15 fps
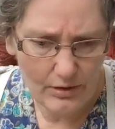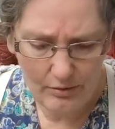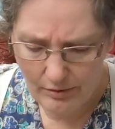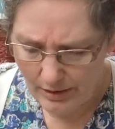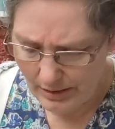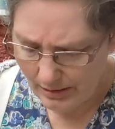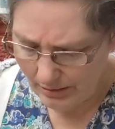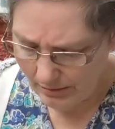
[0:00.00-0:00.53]

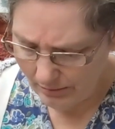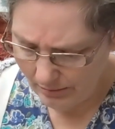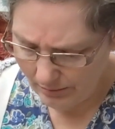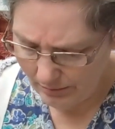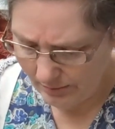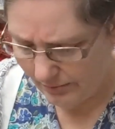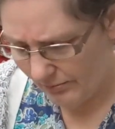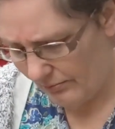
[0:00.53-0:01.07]
are
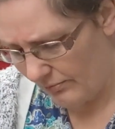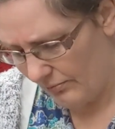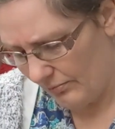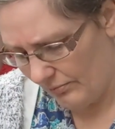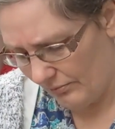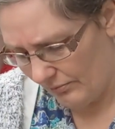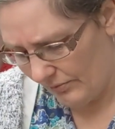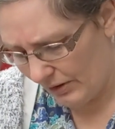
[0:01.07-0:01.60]

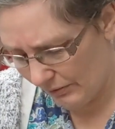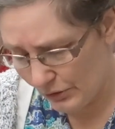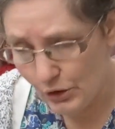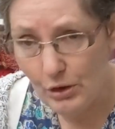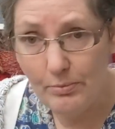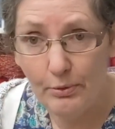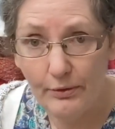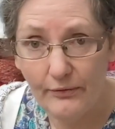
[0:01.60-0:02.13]
they're
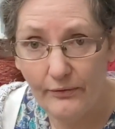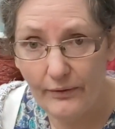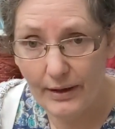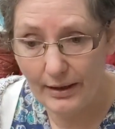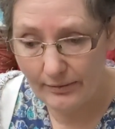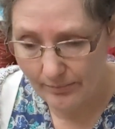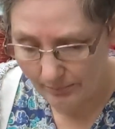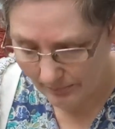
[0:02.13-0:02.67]

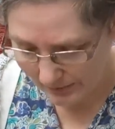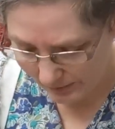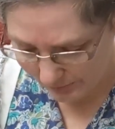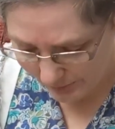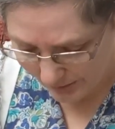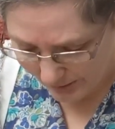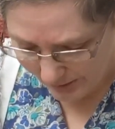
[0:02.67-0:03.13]
2.5 mil.